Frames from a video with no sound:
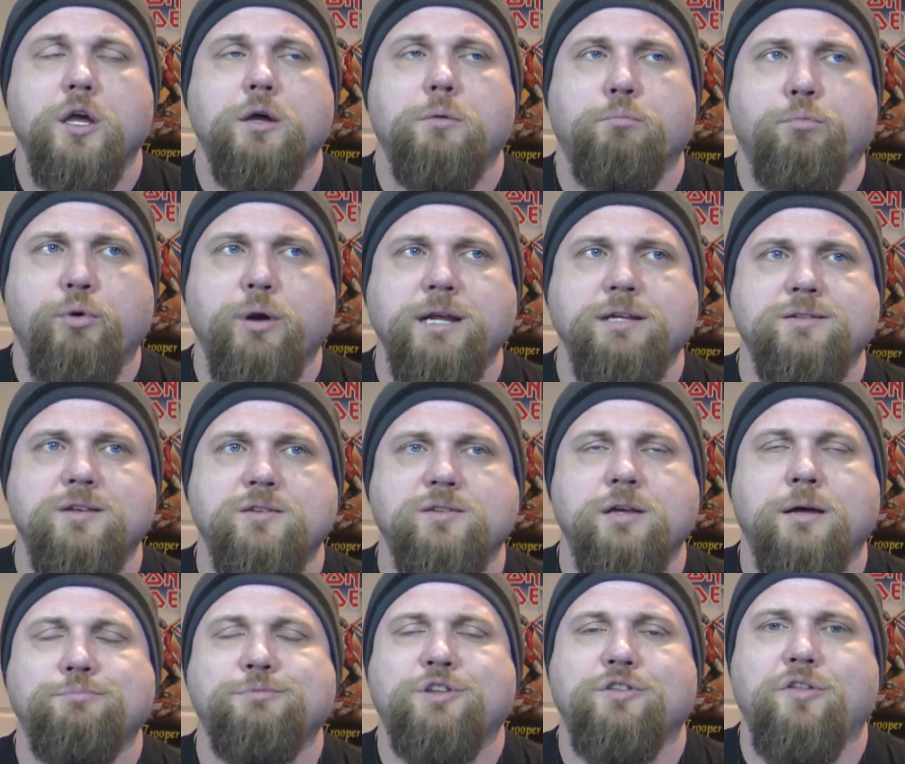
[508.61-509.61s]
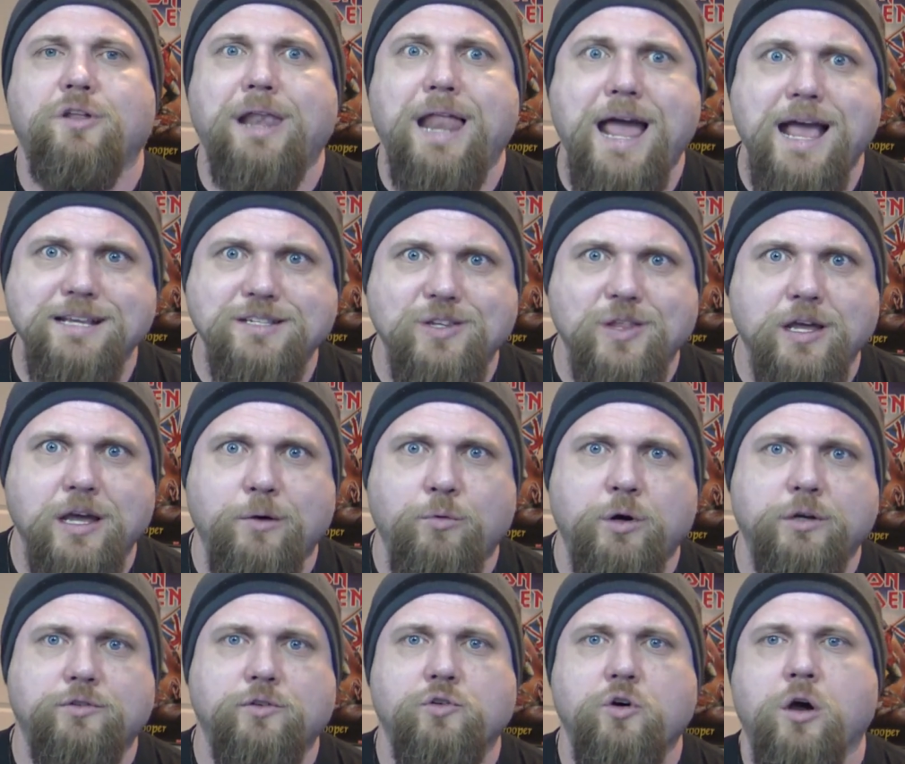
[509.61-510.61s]
brings us up to the last thing I
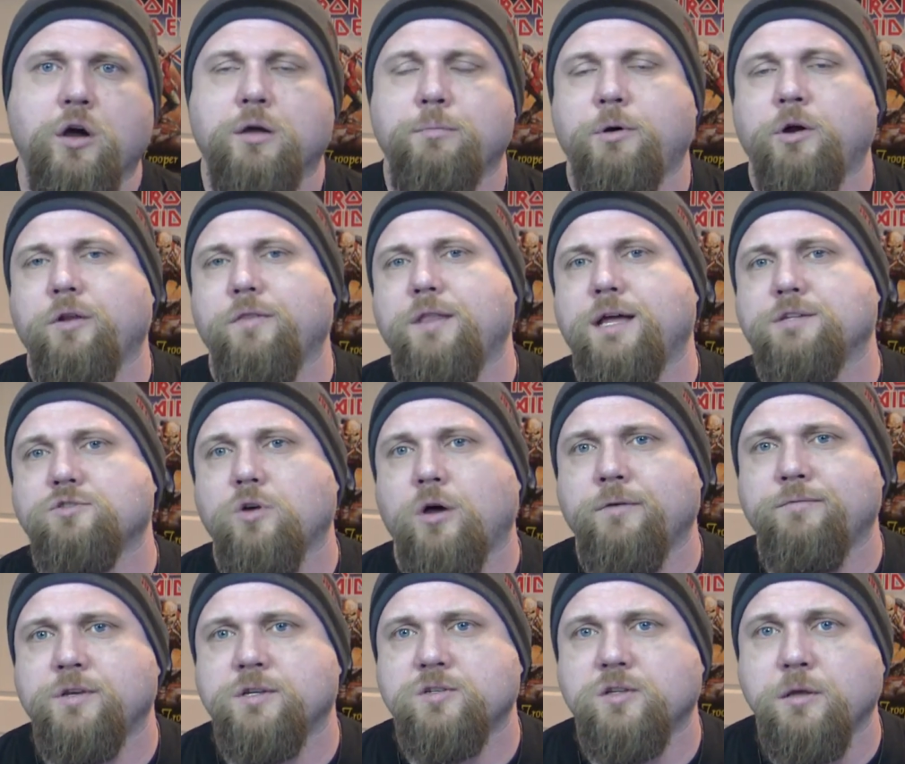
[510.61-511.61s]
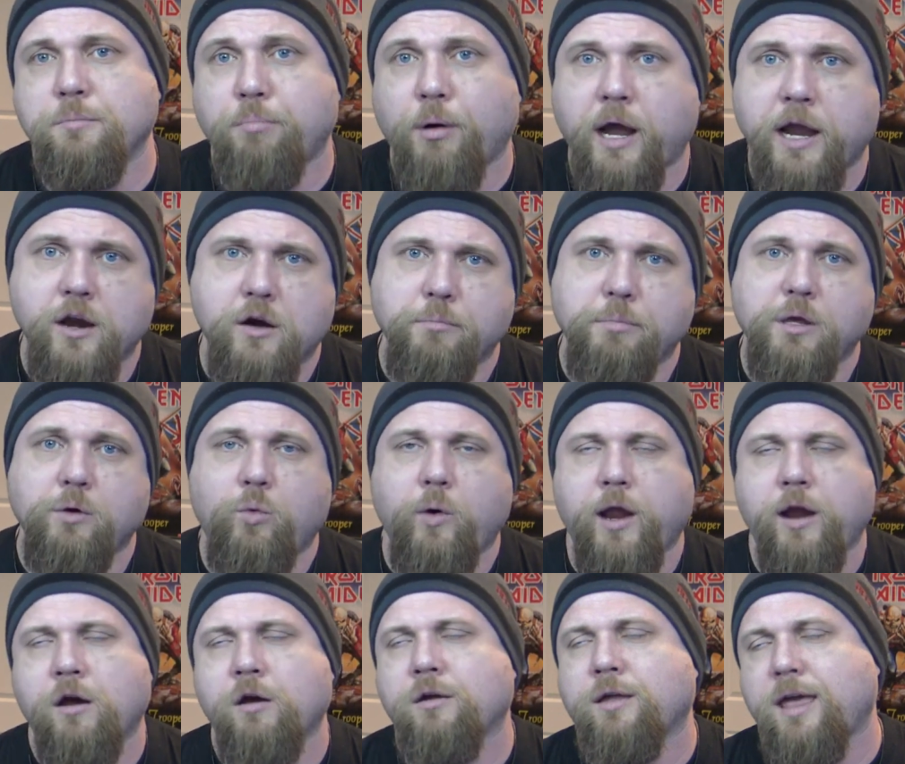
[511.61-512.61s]
want to talk about, and that's obviously buyer
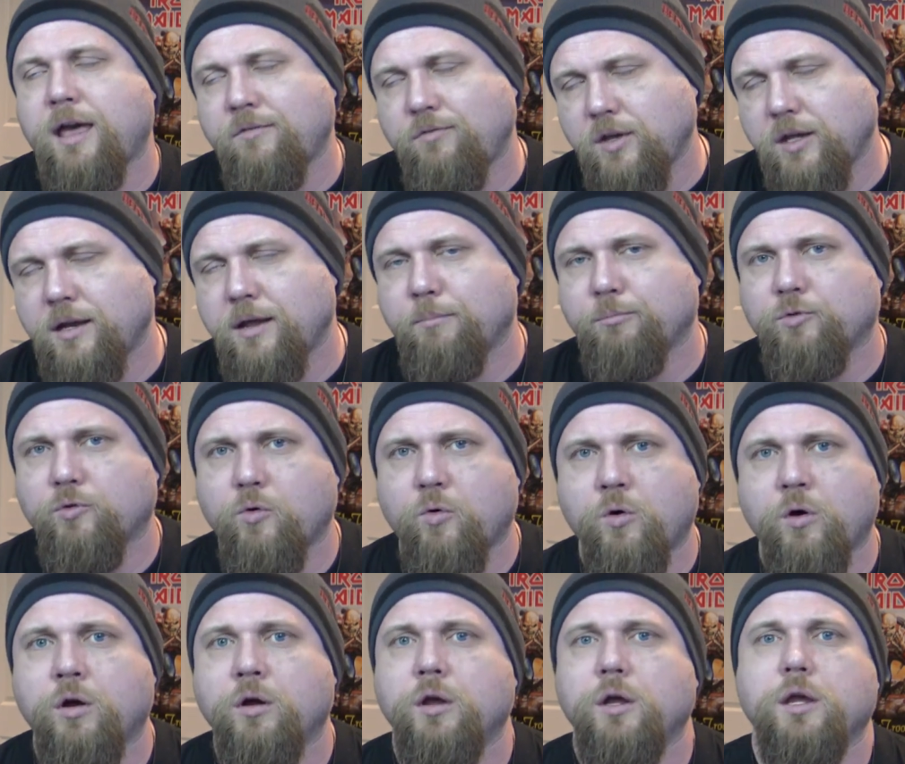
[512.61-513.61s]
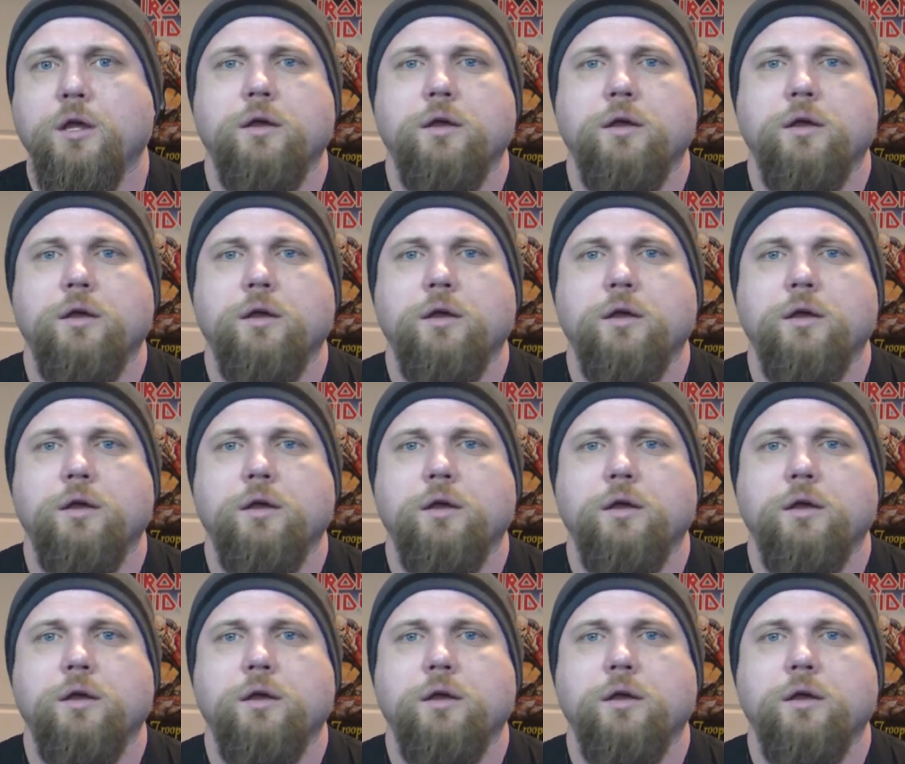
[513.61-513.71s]
beware, caveat emptor,